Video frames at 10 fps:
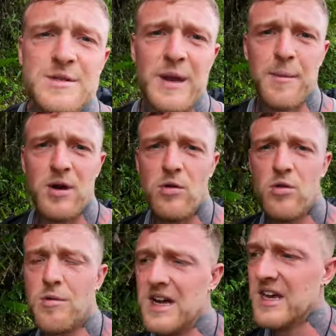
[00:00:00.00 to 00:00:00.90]
It's been uphill all
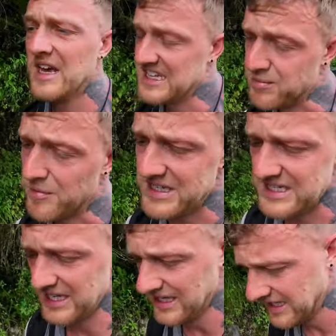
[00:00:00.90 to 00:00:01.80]
the way, as
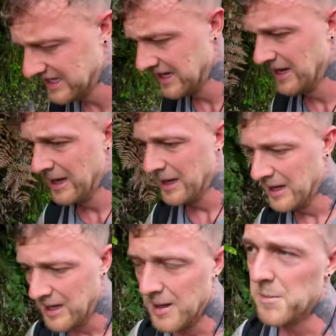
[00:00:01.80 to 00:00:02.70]
promised,
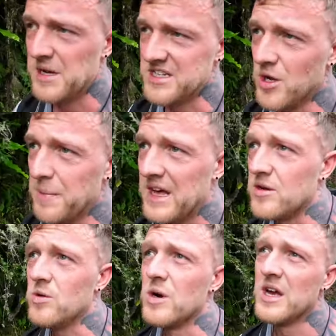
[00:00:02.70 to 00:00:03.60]
but it's not bad
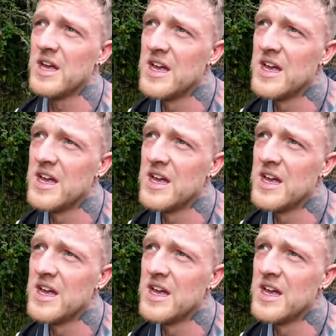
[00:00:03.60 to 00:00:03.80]
at all.